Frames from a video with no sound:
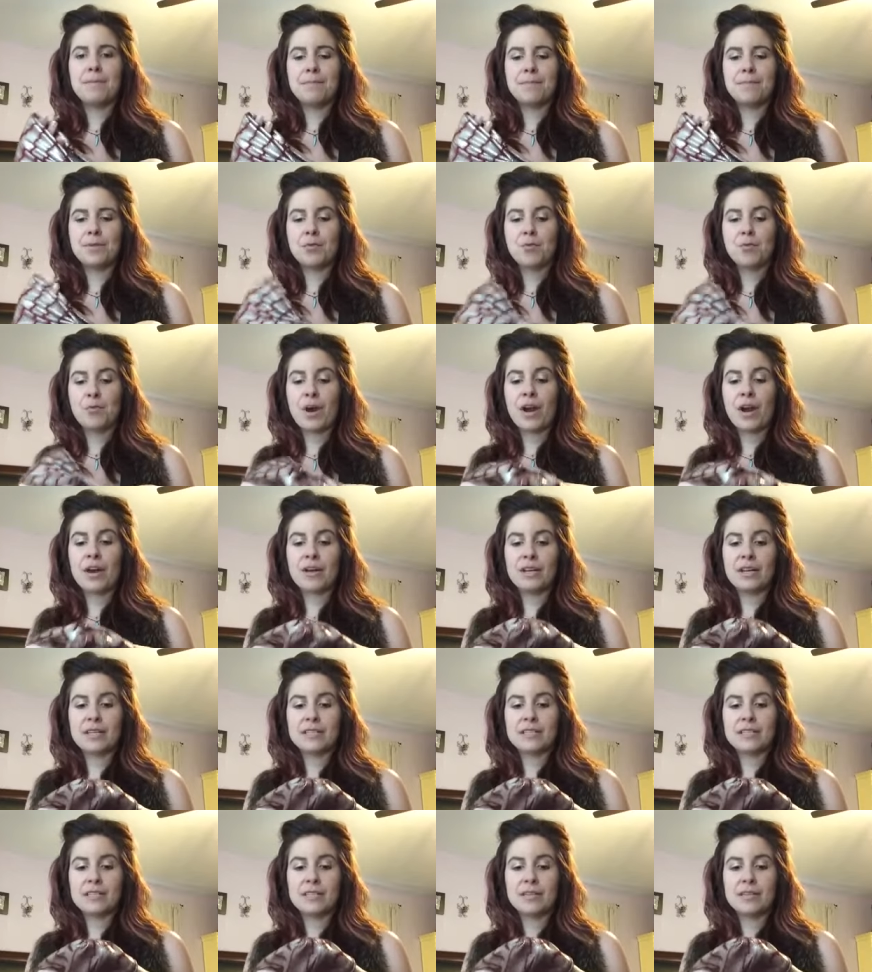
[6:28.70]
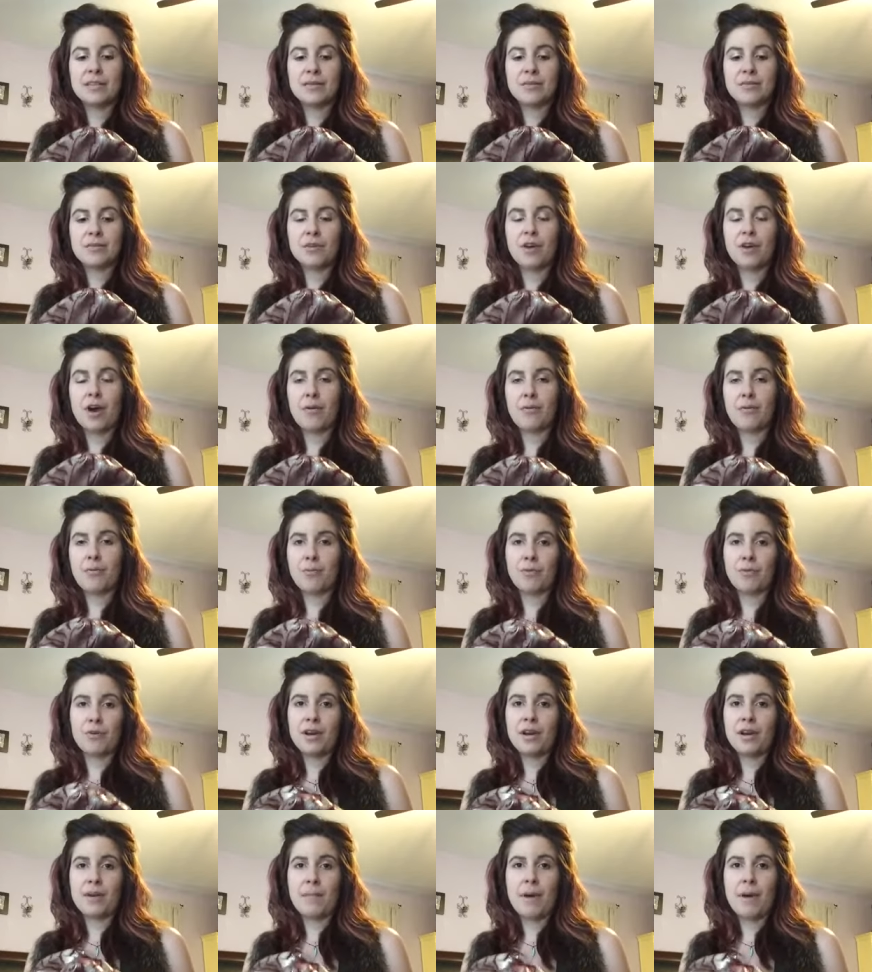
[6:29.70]
wear it, not
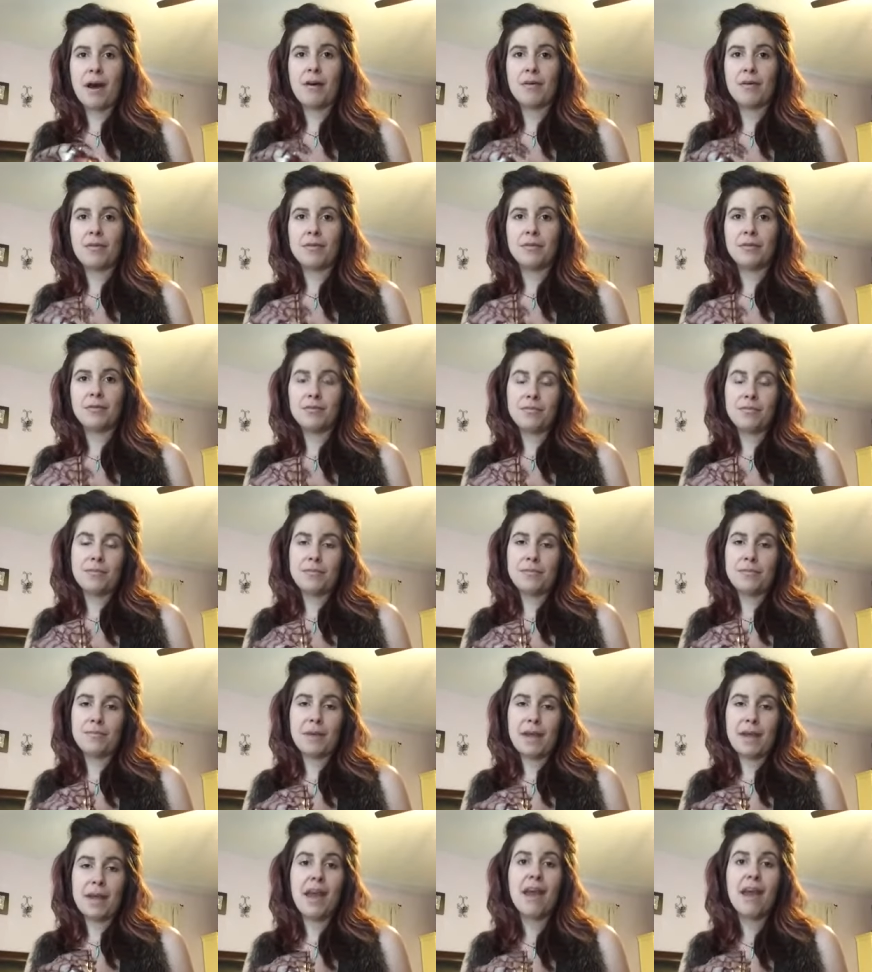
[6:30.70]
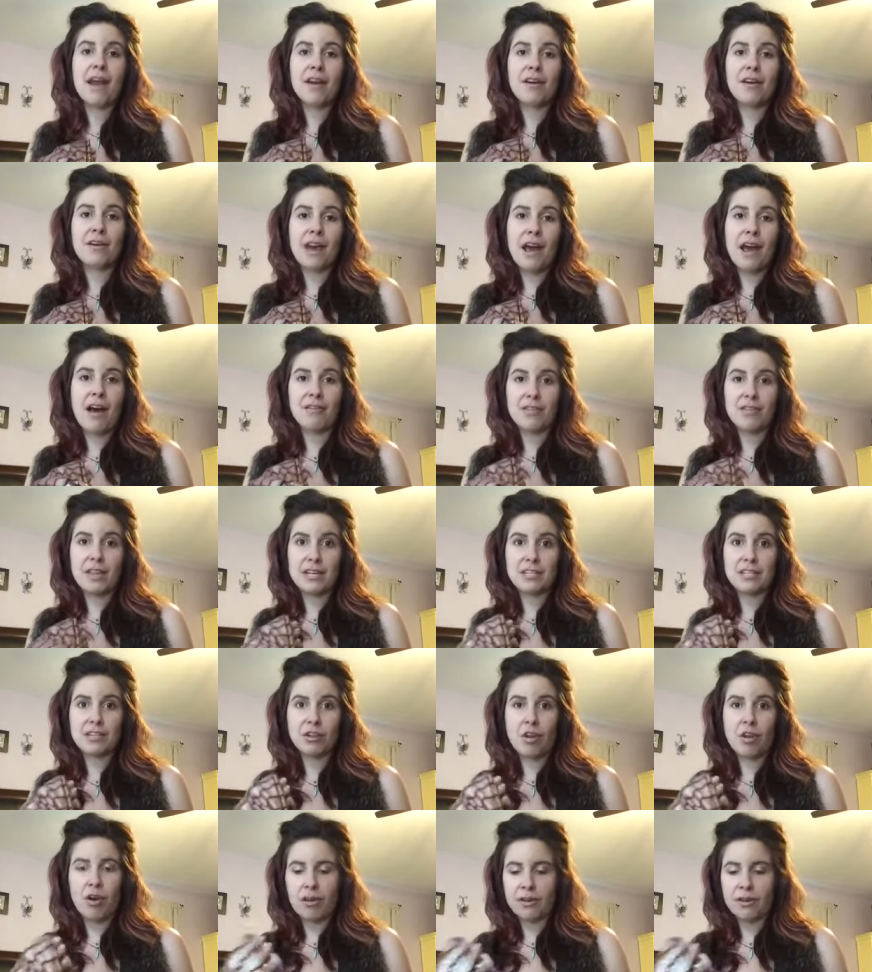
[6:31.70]
worried about my hair now that it's
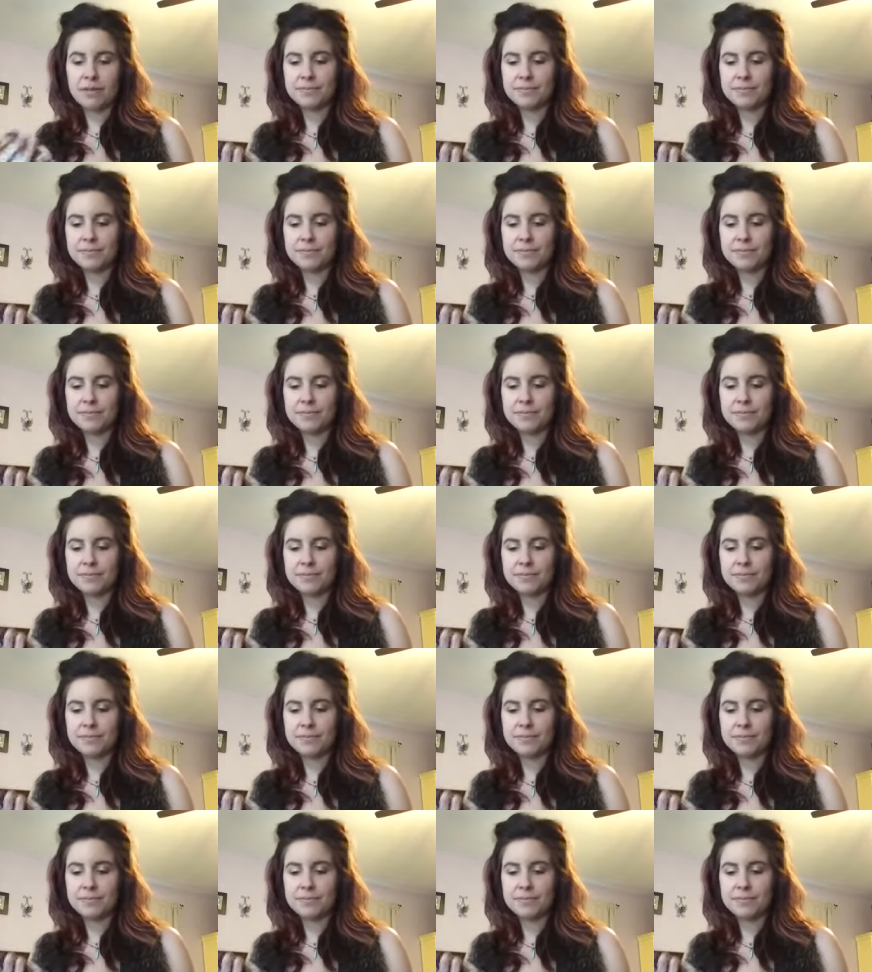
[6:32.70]
long.